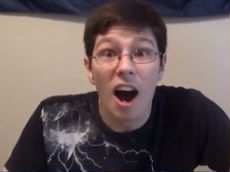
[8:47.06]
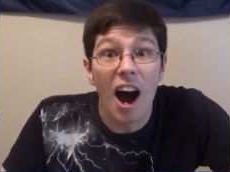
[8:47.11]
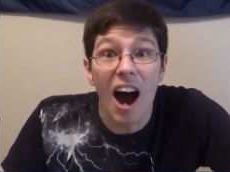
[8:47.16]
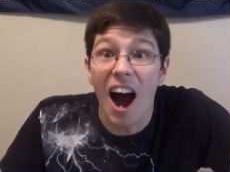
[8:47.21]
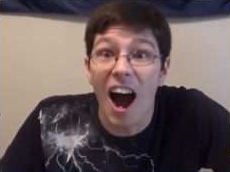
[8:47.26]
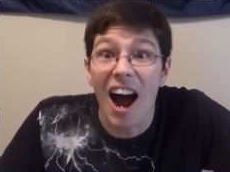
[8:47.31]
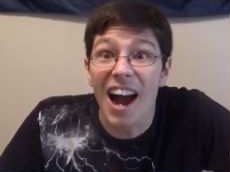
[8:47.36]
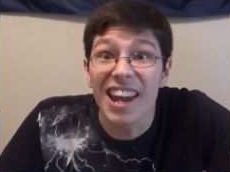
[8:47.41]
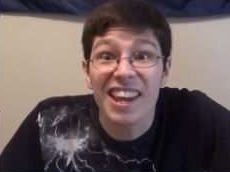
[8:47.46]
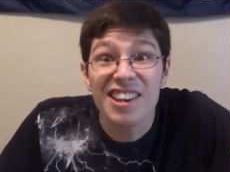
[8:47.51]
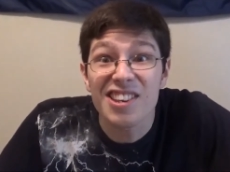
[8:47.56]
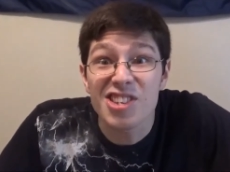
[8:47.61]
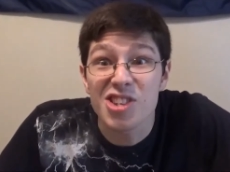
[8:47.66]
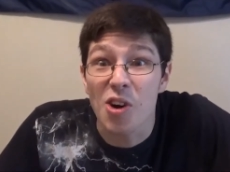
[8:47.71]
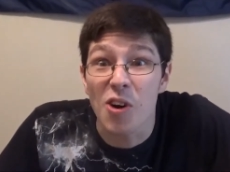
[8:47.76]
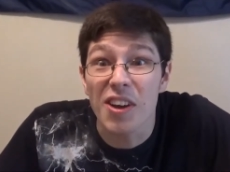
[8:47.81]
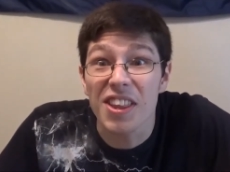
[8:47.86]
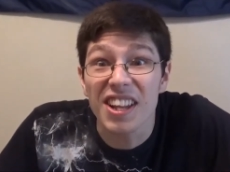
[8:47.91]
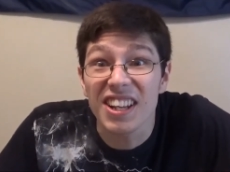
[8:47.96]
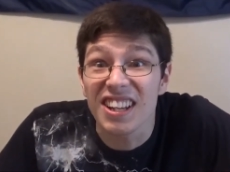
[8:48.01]
I
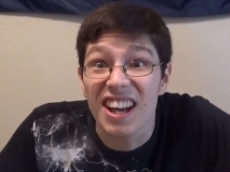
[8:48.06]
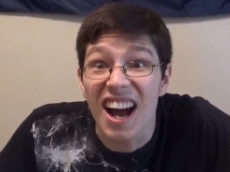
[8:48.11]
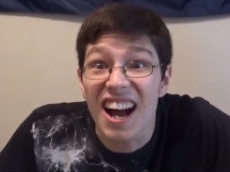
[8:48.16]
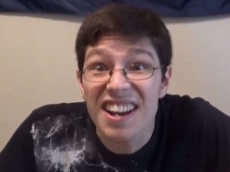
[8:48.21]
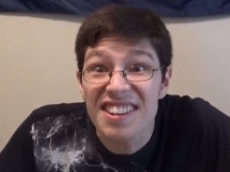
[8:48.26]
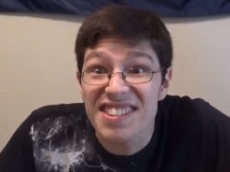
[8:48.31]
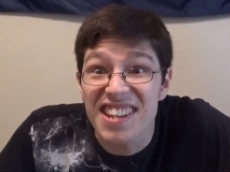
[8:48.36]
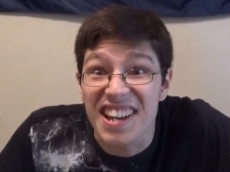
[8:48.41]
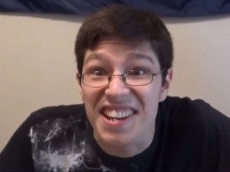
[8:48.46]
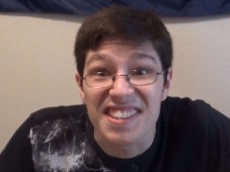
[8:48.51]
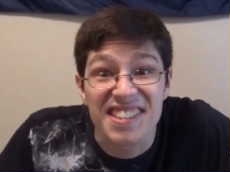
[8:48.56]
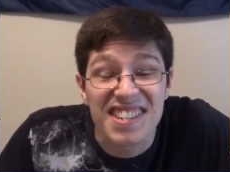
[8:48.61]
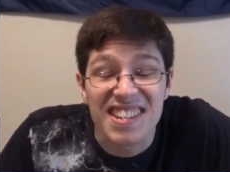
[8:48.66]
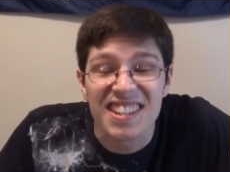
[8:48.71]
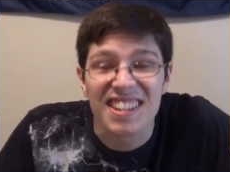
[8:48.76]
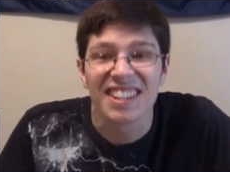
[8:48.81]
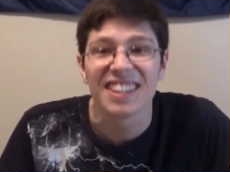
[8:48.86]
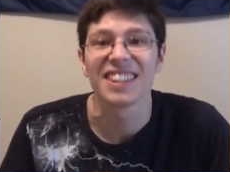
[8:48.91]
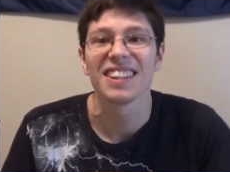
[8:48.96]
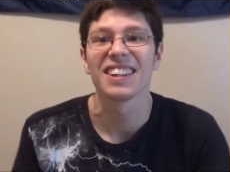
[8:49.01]
enjoy the content.
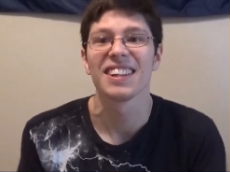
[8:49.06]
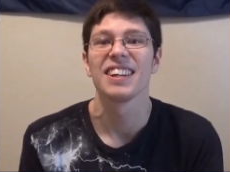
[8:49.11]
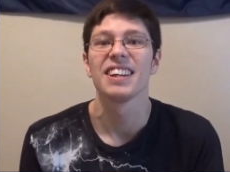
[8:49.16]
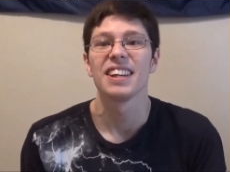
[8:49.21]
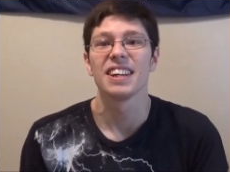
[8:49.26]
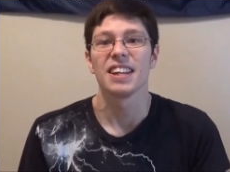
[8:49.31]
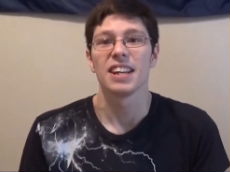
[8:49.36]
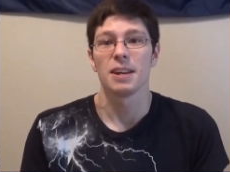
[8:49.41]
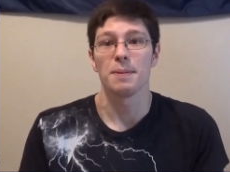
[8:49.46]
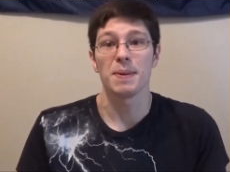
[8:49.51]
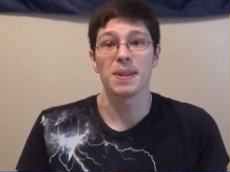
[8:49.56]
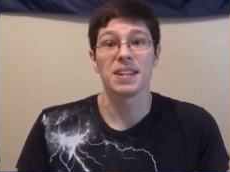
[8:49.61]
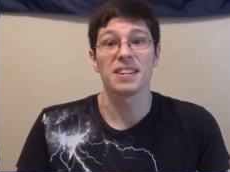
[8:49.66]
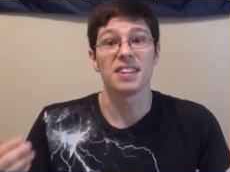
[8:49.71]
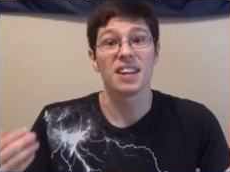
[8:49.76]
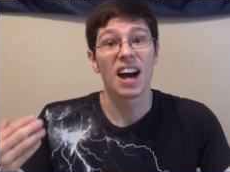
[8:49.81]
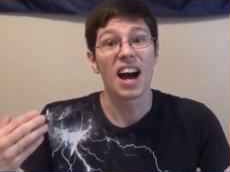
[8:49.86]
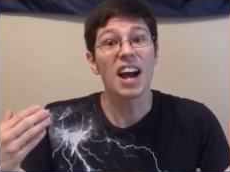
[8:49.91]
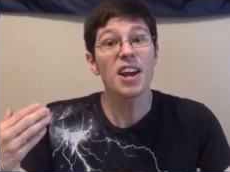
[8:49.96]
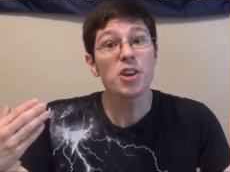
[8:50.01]
I mean,
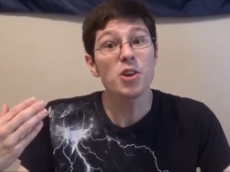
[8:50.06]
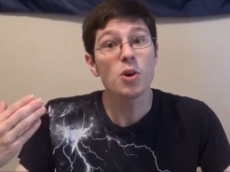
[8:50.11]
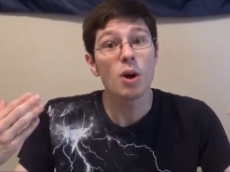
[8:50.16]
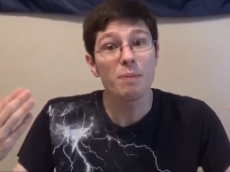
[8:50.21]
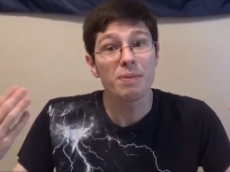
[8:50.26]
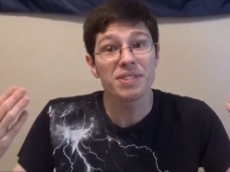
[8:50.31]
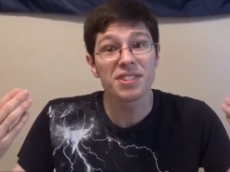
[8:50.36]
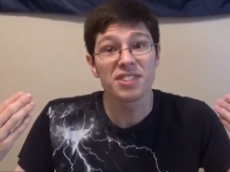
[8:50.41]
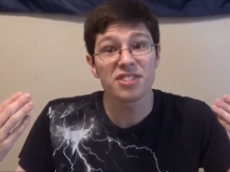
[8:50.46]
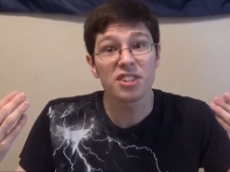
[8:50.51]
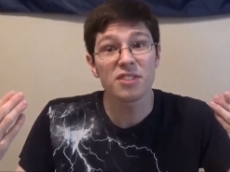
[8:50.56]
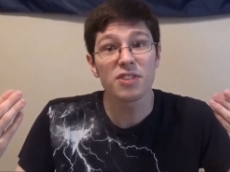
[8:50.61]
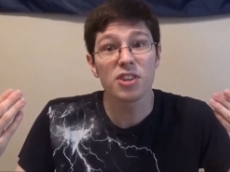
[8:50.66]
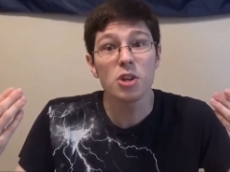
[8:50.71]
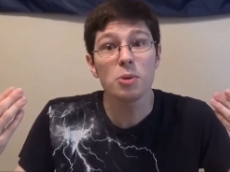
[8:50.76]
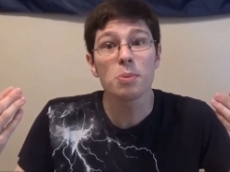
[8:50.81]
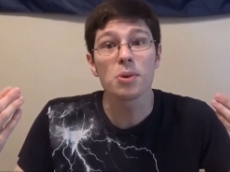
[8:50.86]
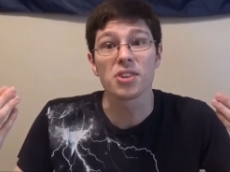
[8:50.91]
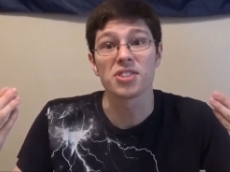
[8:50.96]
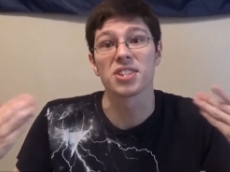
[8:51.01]
I do have a sense of
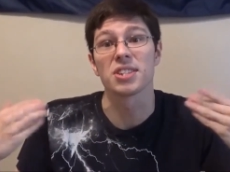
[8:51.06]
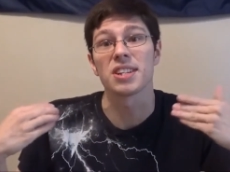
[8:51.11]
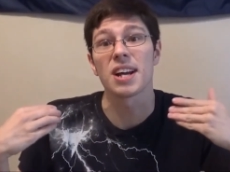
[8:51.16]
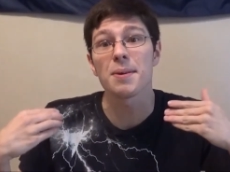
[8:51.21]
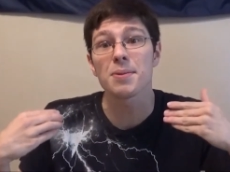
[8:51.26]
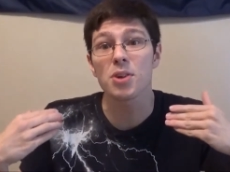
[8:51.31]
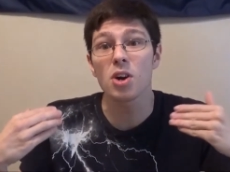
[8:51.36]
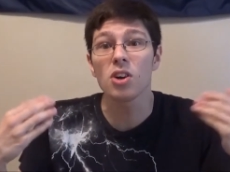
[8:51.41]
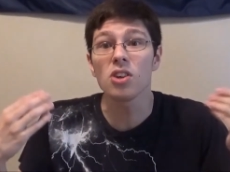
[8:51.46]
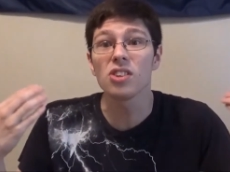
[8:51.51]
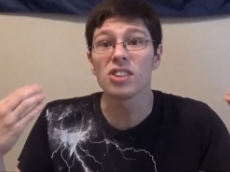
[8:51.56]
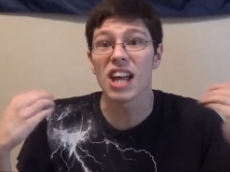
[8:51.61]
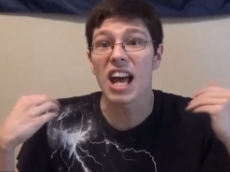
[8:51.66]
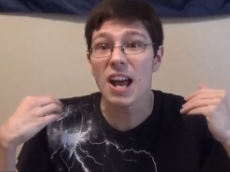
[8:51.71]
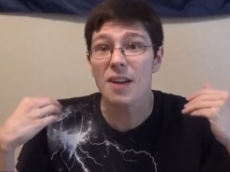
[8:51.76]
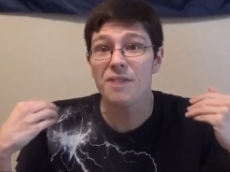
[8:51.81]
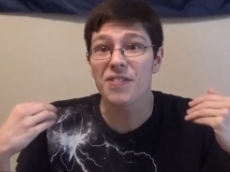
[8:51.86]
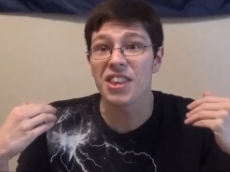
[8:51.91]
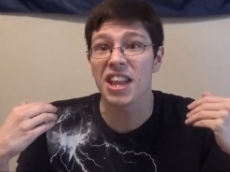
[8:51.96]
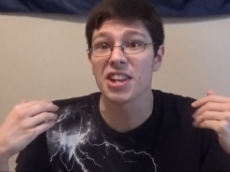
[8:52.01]
humor. Sometimes I'll
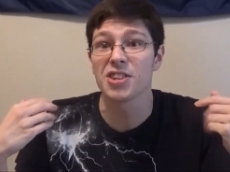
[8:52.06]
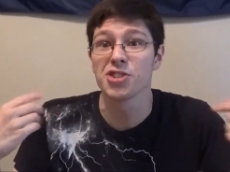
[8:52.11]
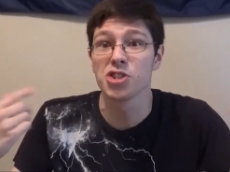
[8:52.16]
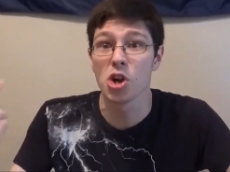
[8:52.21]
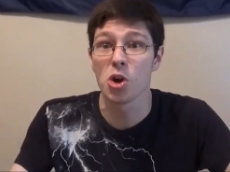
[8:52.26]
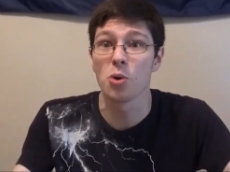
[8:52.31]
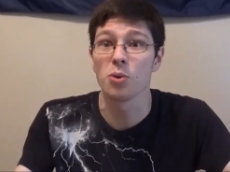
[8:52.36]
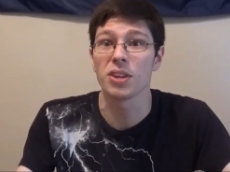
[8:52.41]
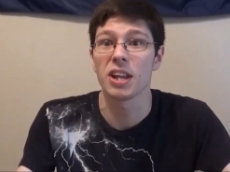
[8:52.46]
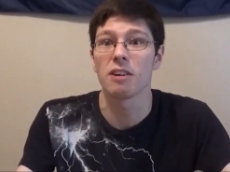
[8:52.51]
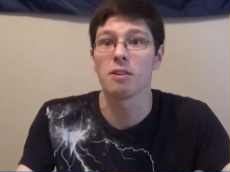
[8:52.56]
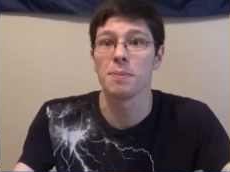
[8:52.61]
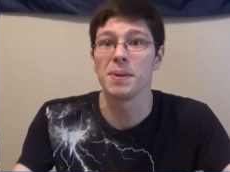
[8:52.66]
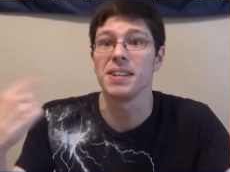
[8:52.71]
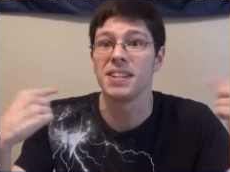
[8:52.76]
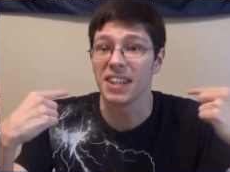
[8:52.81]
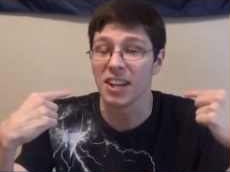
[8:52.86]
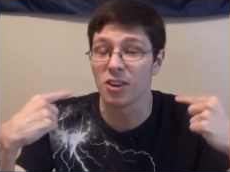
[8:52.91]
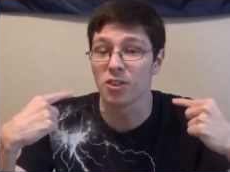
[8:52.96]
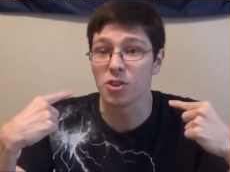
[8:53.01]
laugh at that joke that would be
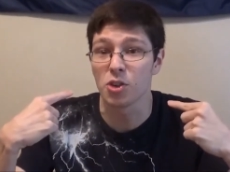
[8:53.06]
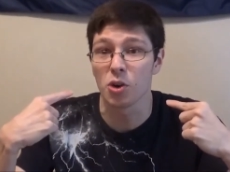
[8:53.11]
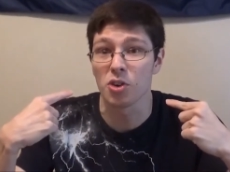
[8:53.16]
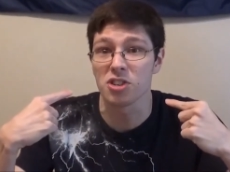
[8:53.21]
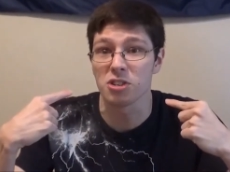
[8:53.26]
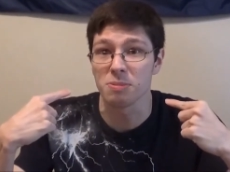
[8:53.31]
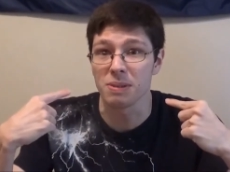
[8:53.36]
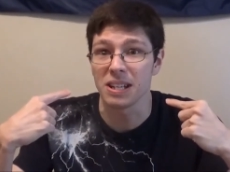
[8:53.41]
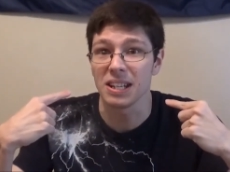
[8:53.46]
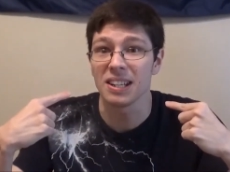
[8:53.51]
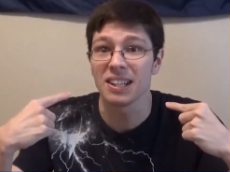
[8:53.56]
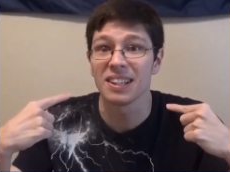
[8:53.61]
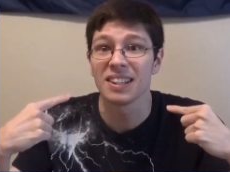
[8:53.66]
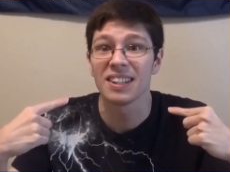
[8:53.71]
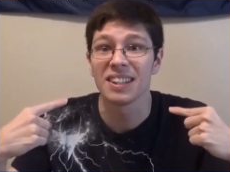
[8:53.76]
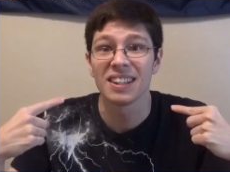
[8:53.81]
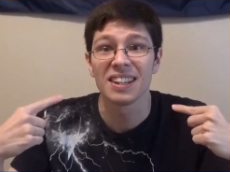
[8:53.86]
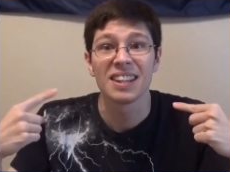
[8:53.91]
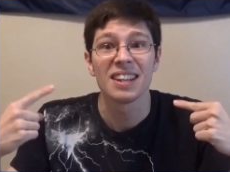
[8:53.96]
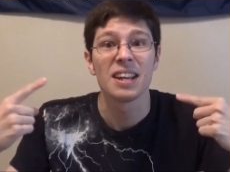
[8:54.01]
geared towards me.
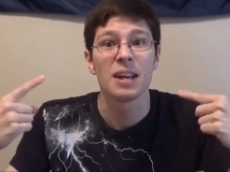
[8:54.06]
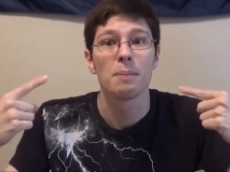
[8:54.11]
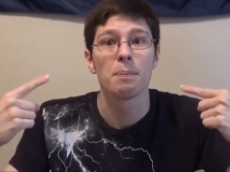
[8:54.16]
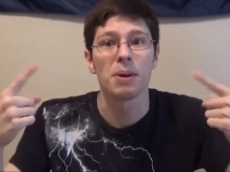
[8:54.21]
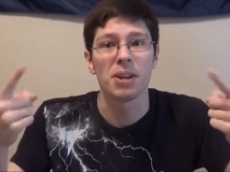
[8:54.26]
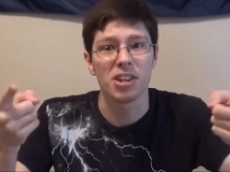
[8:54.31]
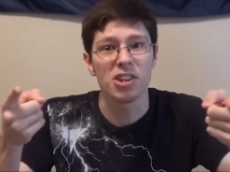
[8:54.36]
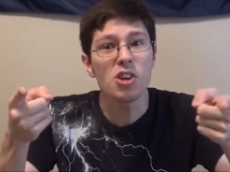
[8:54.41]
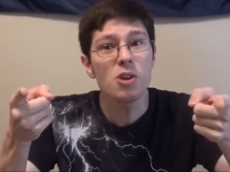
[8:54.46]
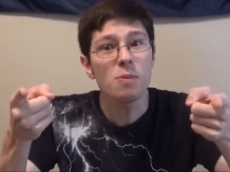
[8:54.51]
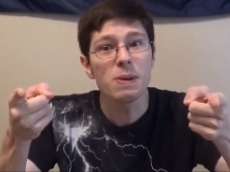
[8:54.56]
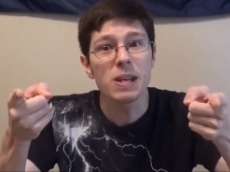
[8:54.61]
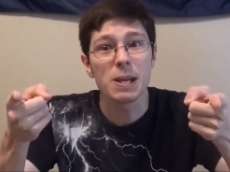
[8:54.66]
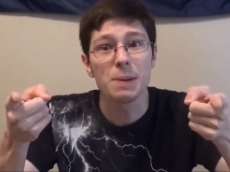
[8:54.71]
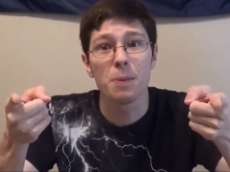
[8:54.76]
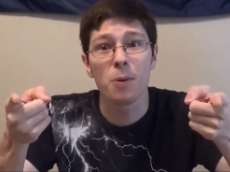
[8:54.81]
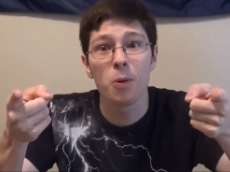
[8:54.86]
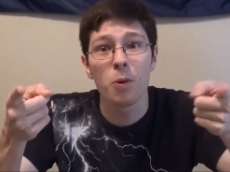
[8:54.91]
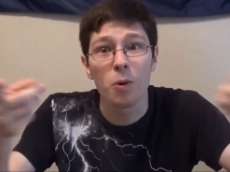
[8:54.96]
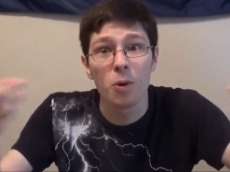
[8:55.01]
But you
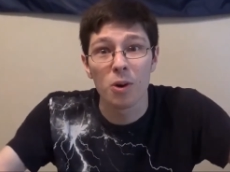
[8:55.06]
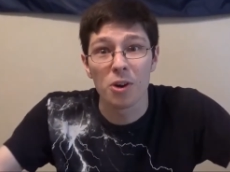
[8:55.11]
people